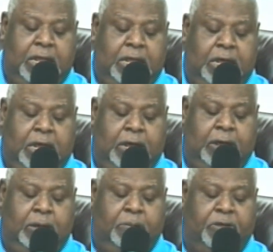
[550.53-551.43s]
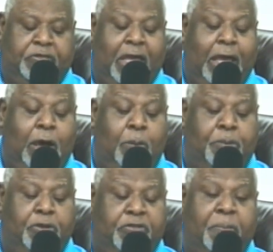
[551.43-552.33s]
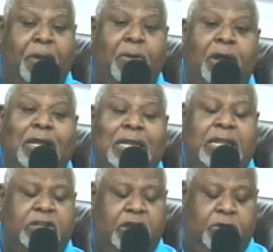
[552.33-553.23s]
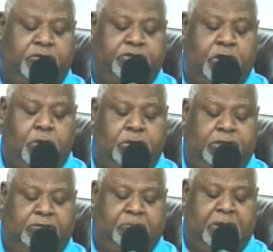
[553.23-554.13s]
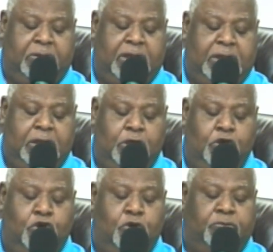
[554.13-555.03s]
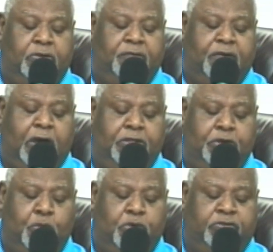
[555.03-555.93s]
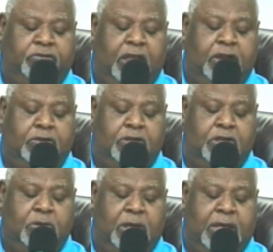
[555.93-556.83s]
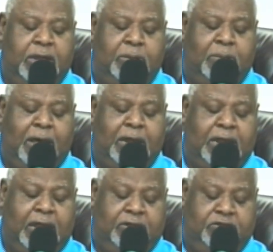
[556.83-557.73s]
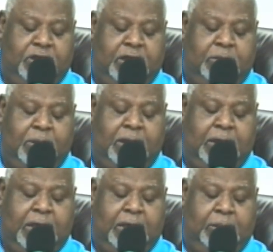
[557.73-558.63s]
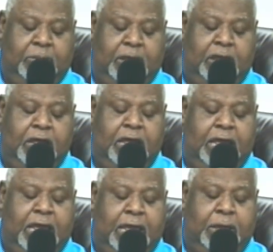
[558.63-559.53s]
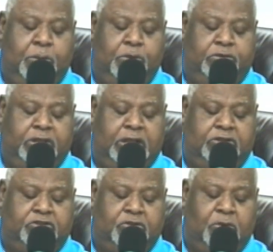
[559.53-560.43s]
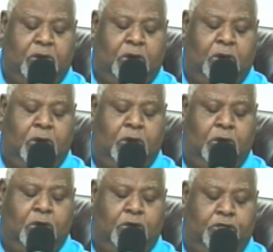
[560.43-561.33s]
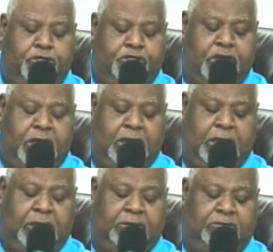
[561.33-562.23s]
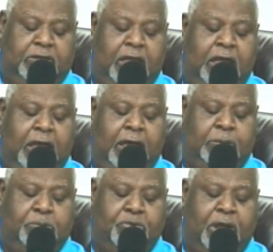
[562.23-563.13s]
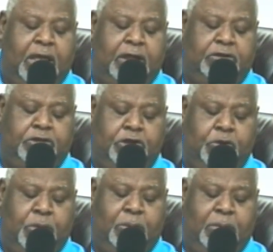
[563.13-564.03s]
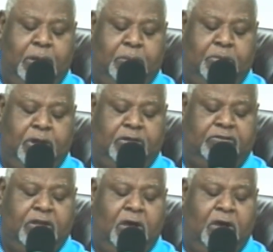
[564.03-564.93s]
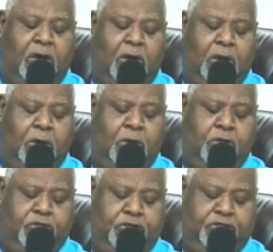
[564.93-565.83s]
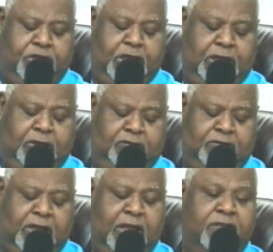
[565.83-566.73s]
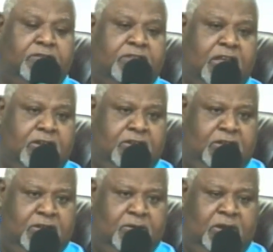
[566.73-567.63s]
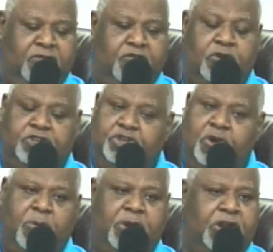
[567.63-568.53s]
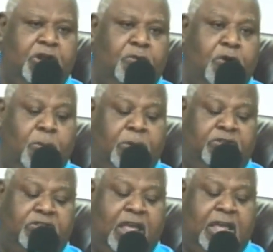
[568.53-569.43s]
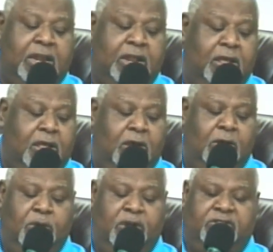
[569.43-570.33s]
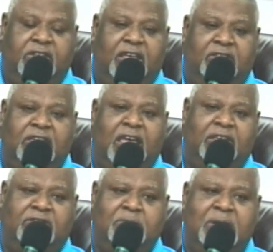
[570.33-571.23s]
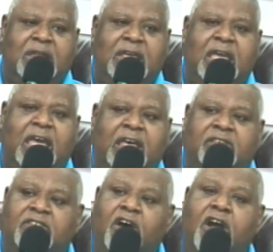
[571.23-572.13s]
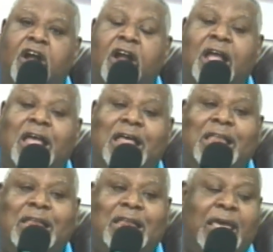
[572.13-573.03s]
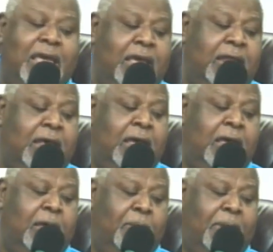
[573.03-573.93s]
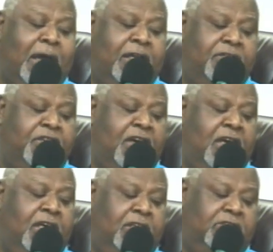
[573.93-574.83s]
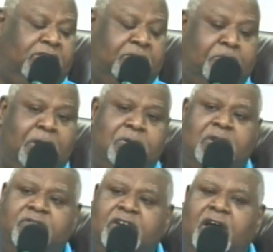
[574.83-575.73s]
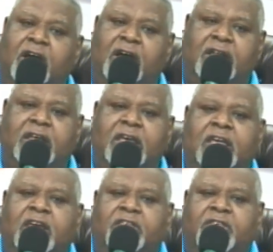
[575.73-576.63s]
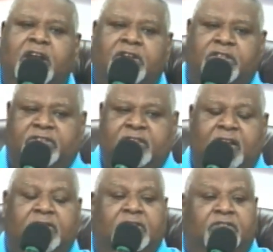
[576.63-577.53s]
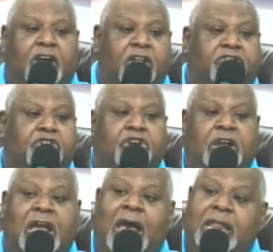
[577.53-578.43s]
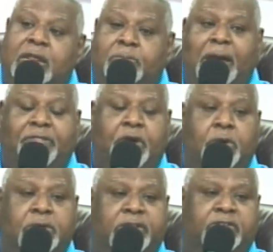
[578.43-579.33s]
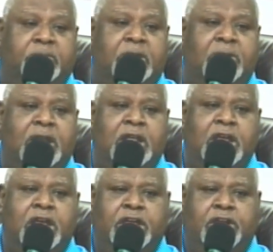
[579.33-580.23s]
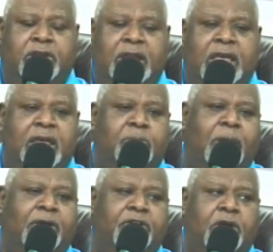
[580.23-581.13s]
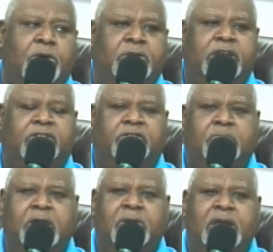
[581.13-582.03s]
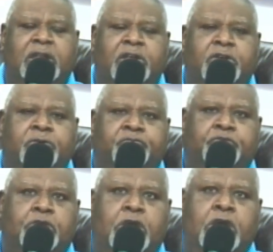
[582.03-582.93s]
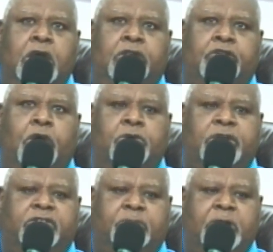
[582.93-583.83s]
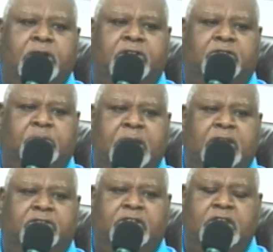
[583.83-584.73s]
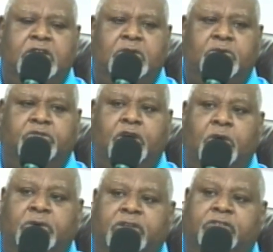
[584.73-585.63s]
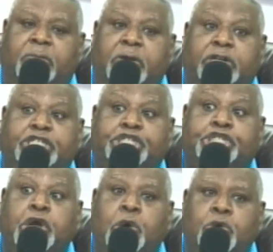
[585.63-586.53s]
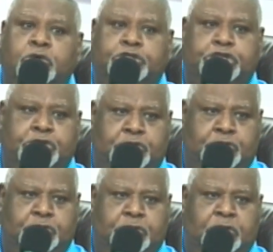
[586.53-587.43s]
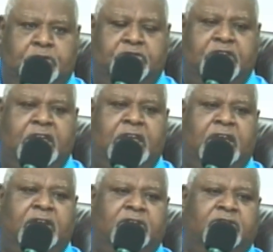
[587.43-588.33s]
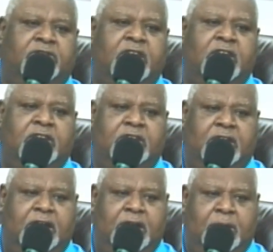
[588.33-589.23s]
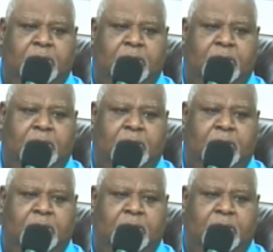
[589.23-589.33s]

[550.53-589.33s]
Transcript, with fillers: um, but the Helper, the Paracletos, the Holy Spirit, whom the Father will send to you in my nature, in my name, he will teach you all things and bring to your remembrance all the things I have said to you. And of course, you already know Romans 8, where it says, As many as are led by the Spirit of God, they are the sons of God. So you're guided by the Holy Spirit. You're led by the Holy Spirit. The Holy Spirit speaks to you, the Holy Spirit shows you things to come.